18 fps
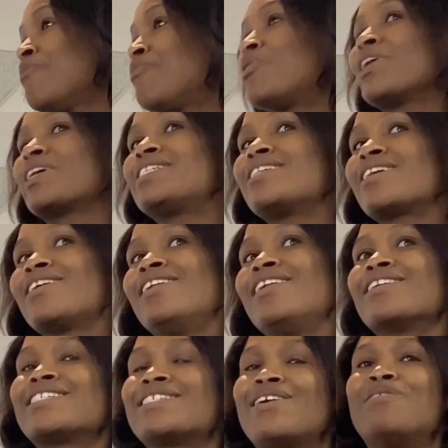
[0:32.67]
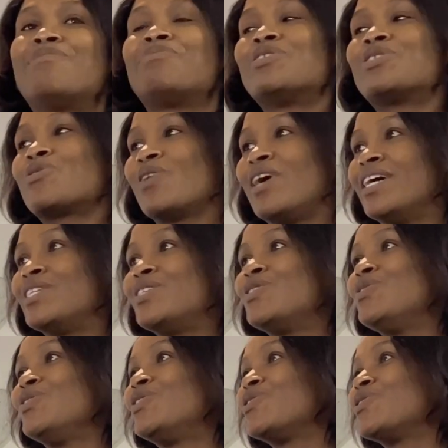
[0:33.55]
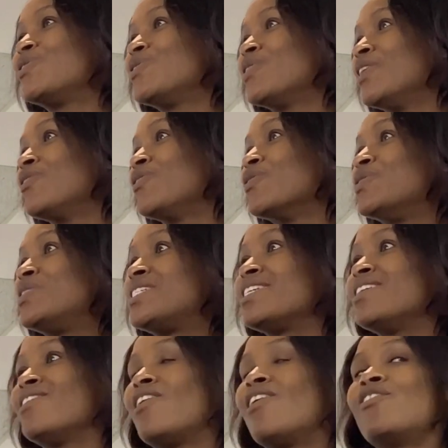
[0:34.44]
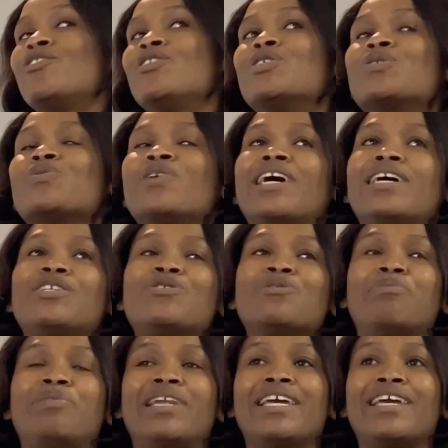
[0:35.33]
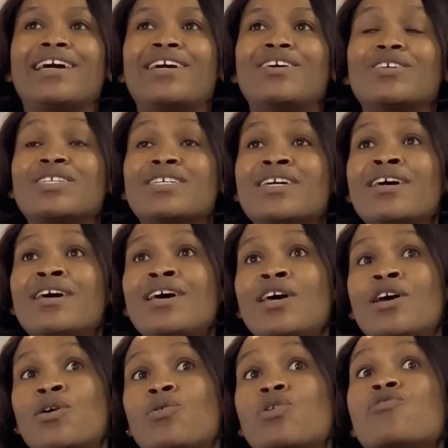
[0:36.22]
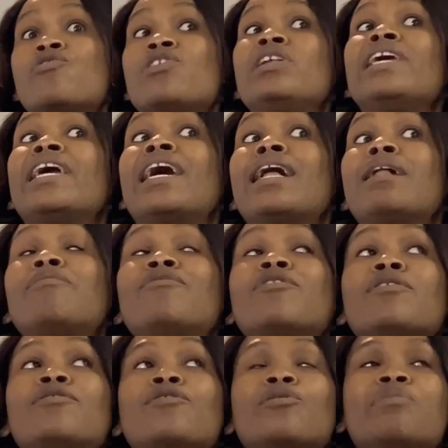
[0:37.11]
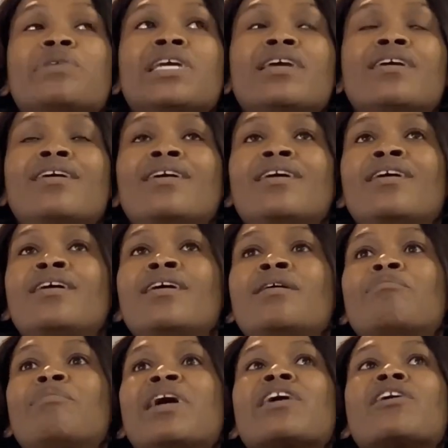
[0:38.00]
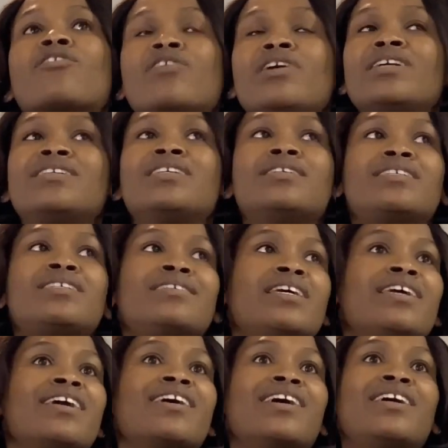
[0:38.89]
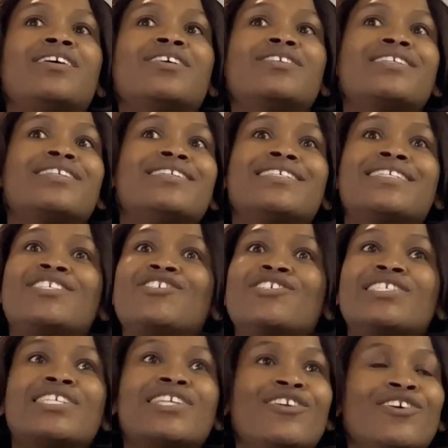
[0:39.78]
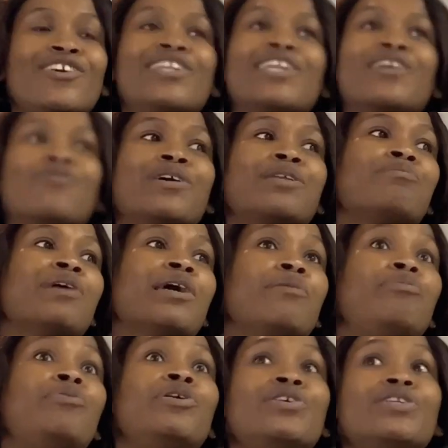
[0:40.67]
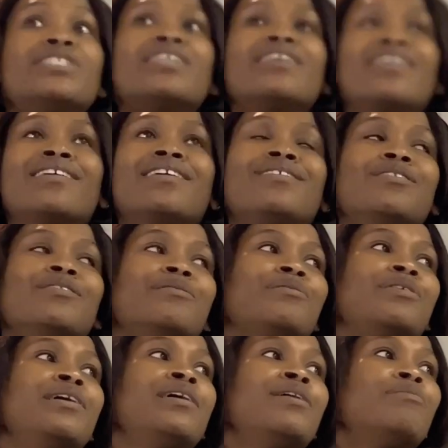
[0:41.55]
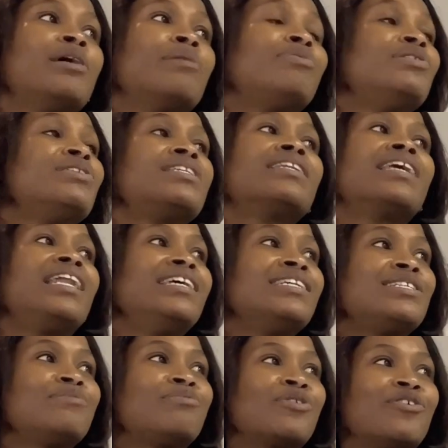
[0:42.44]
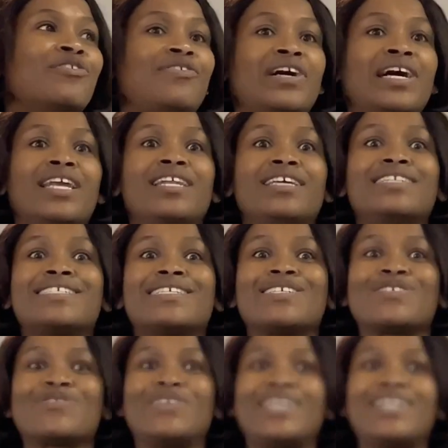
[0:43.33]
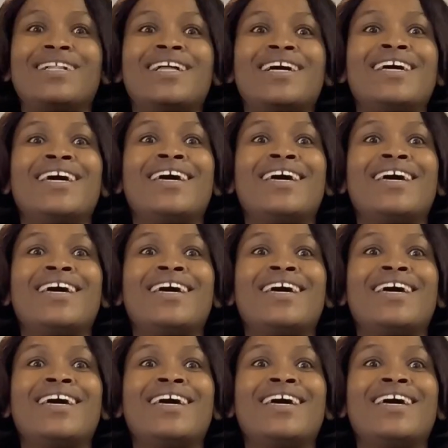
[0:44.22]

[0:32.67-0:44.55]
practical examples we had to do and those scenarios we had to play out were really helpful for me. My greatest take out is just learning what my personality profile is as well.